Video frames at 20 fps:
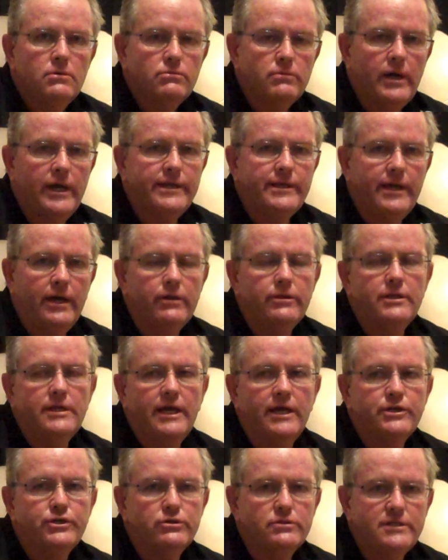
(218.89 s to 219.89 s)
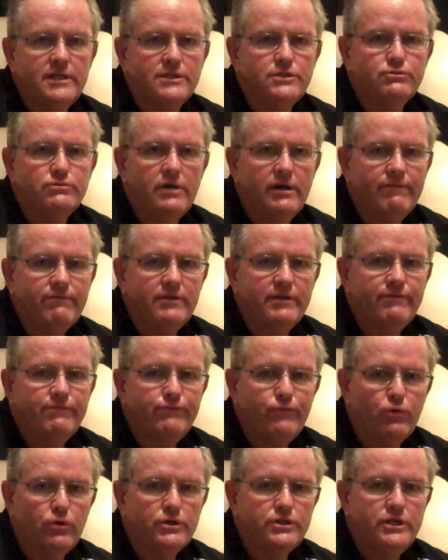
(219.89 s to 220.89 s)
right now the national debt's roughly
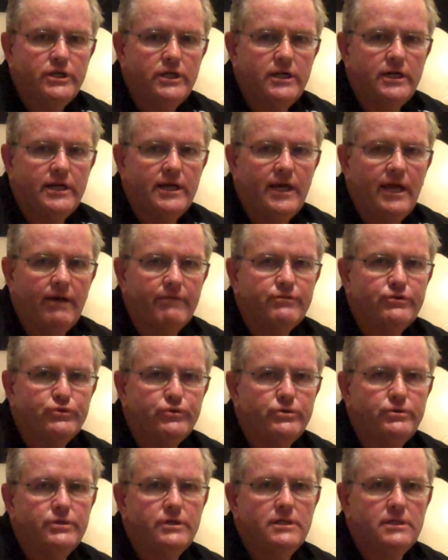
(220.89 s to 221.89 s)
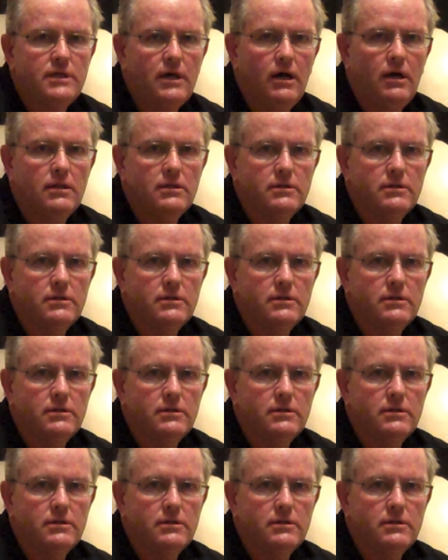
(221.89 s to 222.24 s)
$14.5 trillion.